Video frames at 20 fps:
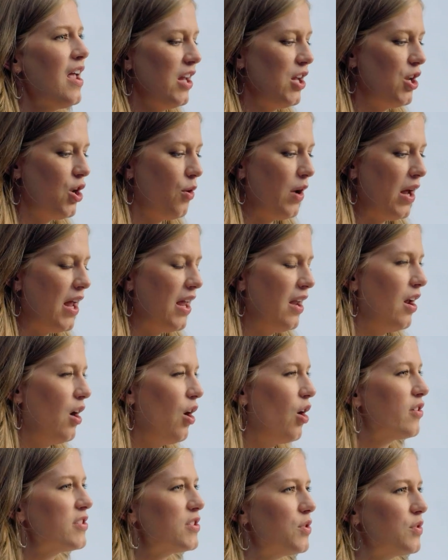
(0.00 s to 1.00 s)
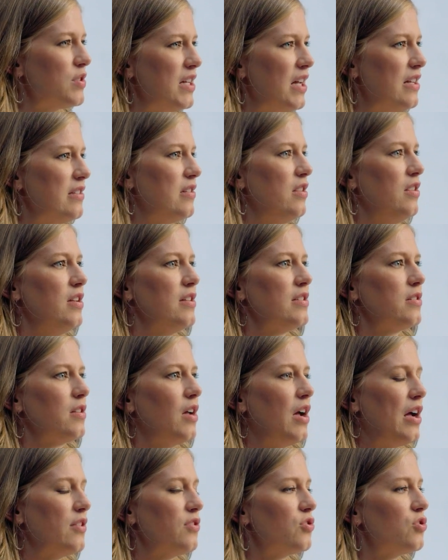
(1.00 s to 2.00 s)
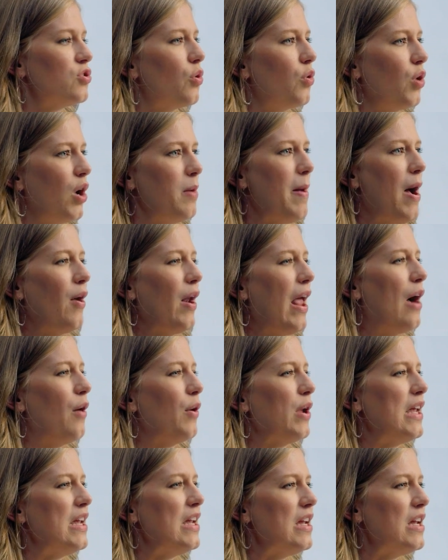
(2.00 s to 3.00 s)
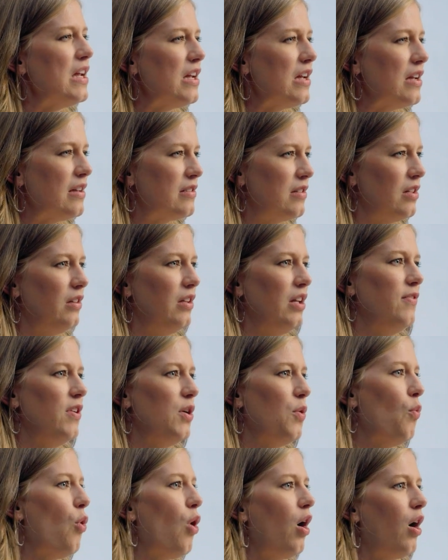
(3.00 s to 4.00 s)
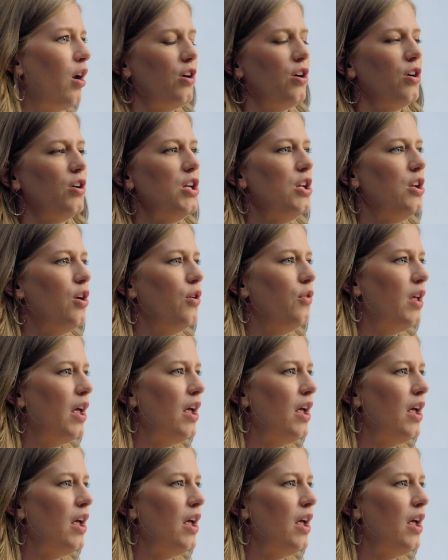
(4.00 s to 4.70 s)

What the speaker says: you know, and it also says in this story about how he is the living water, you know,